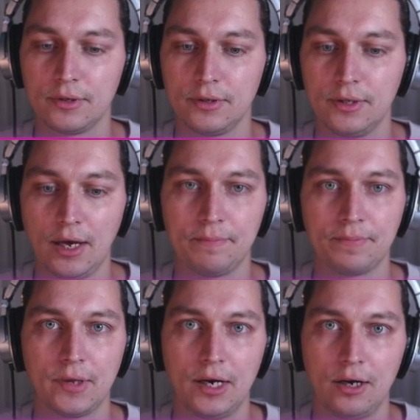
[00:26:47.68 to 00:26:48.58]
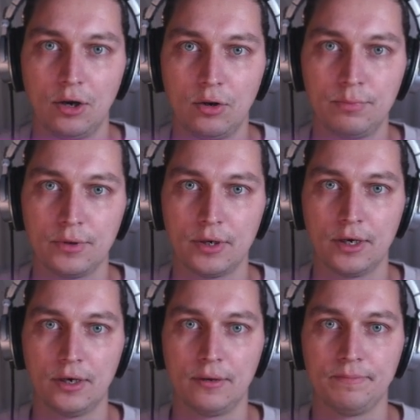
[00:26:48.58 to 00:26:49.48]
yeah, I hope
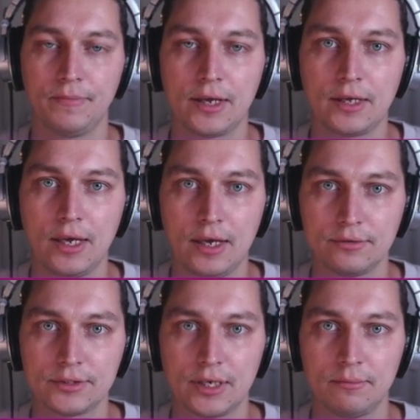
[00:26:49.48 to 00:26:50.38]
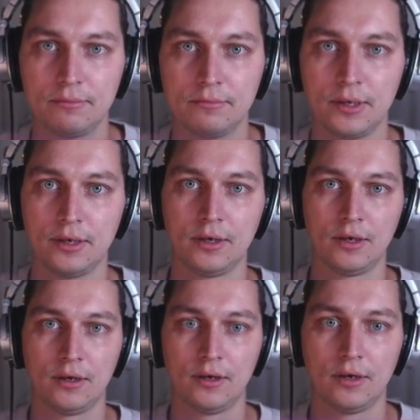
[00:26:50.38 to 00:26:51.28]
I gave some
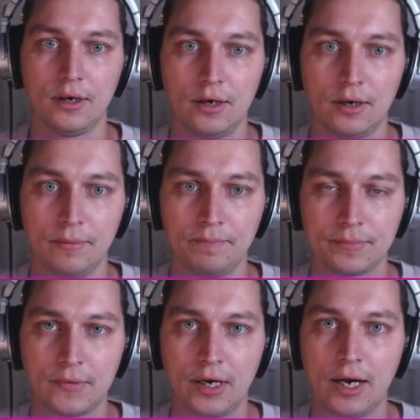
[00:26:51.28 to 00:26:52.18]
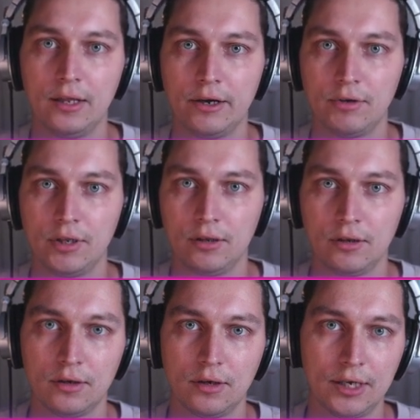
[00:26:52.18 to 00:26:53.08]
high-level
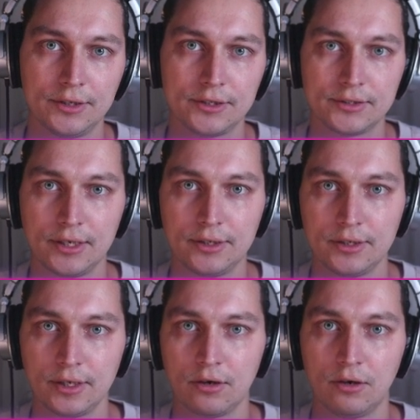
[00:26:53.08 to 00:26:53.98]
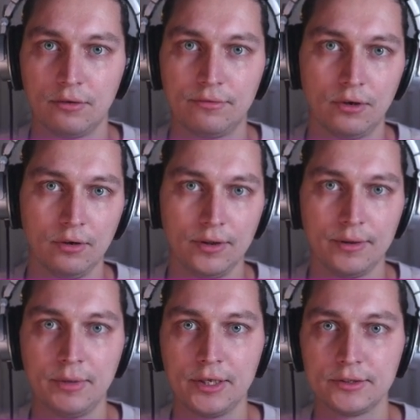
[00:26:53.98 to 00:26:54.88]
understanding of all
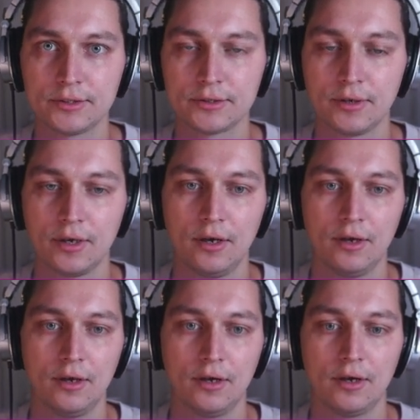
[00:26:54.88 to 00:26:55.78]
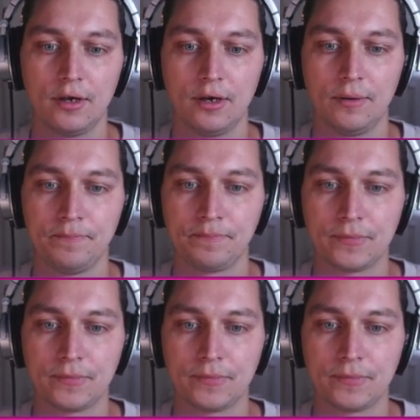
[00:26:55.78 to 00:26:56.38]
the bits. I